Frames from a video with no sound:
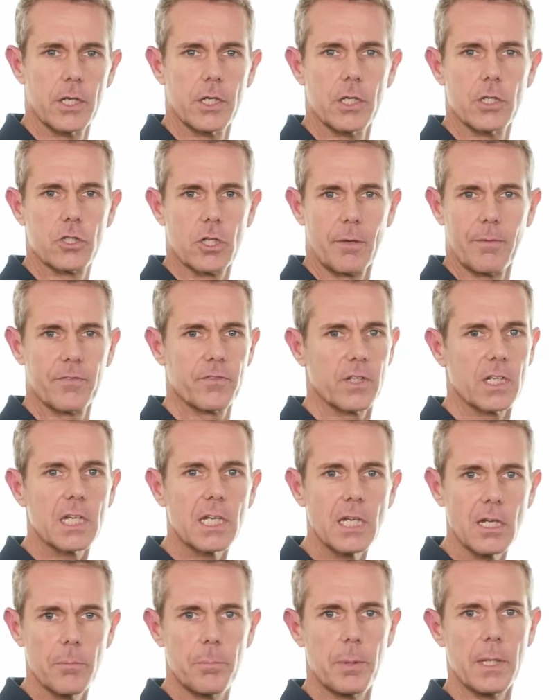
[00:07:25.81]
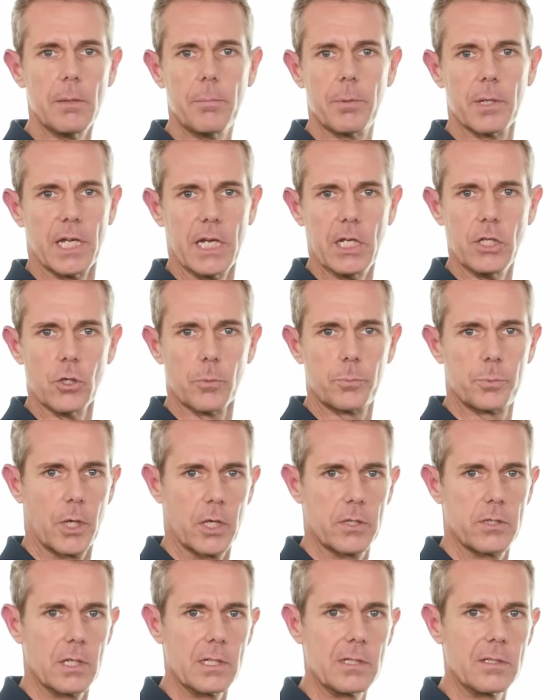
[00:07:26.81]
Some of the key people in your
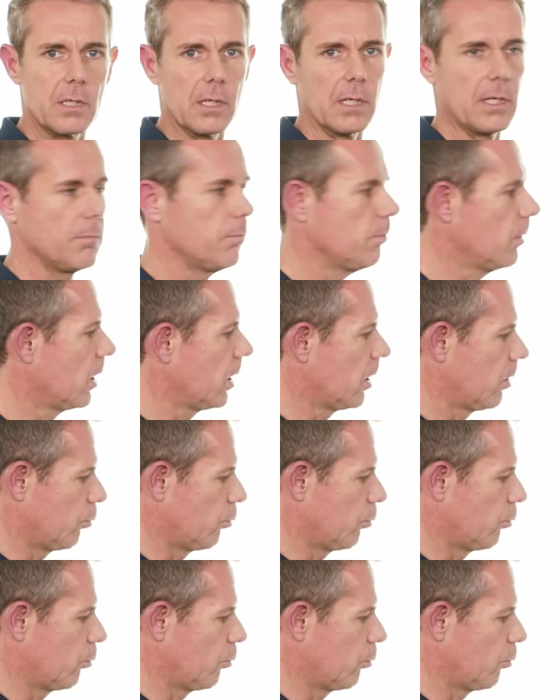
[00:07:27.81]
project team